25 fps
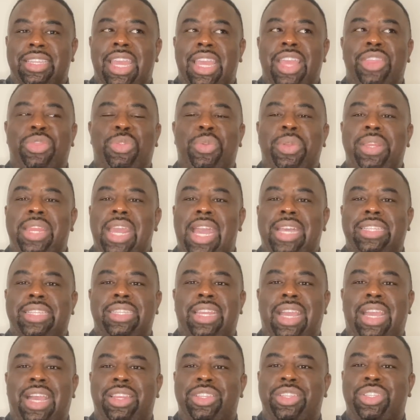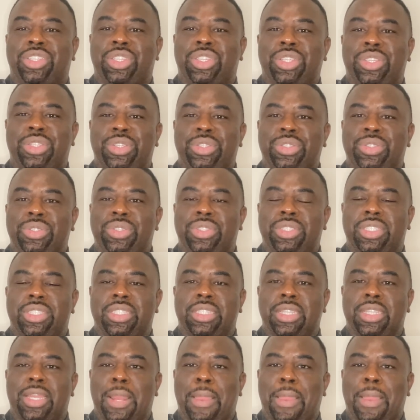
and $3,000 shoes,